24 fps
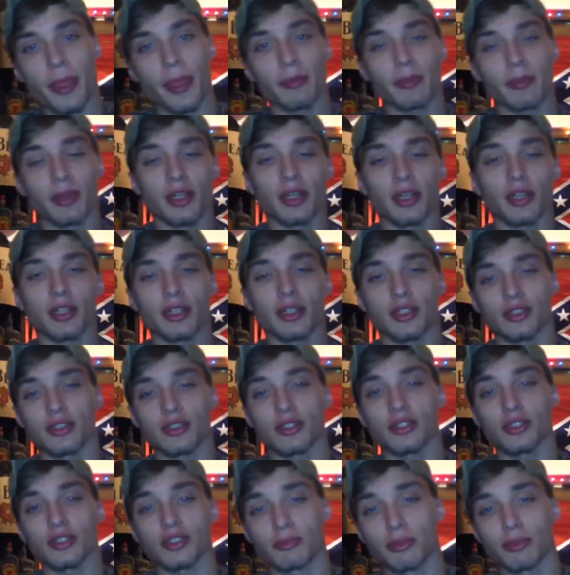because
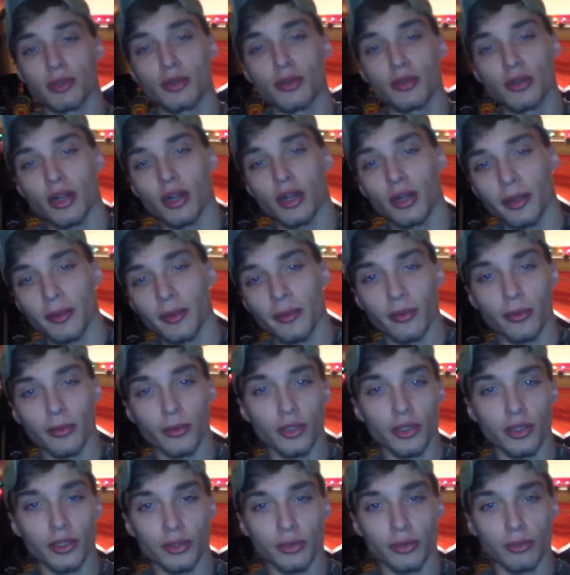the spoon on it
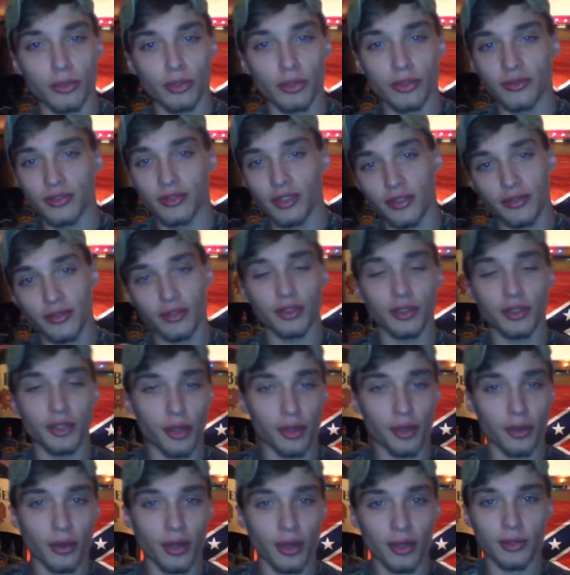will move differently
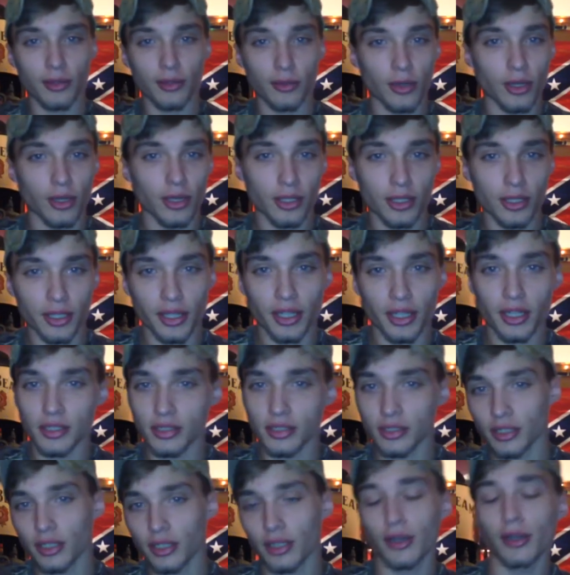throughout the water and catch
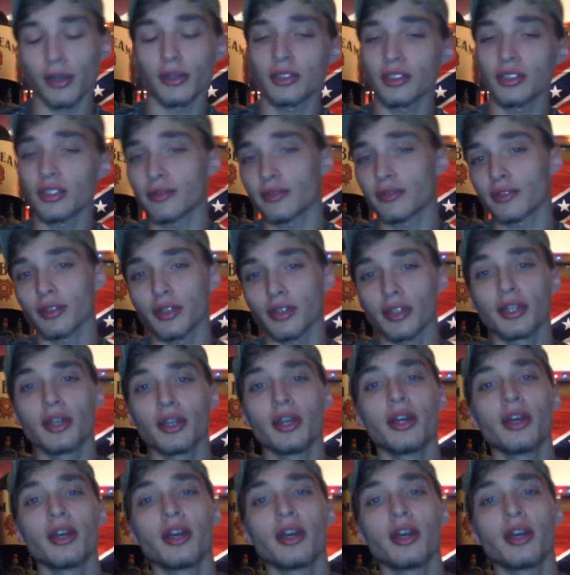the currents differently,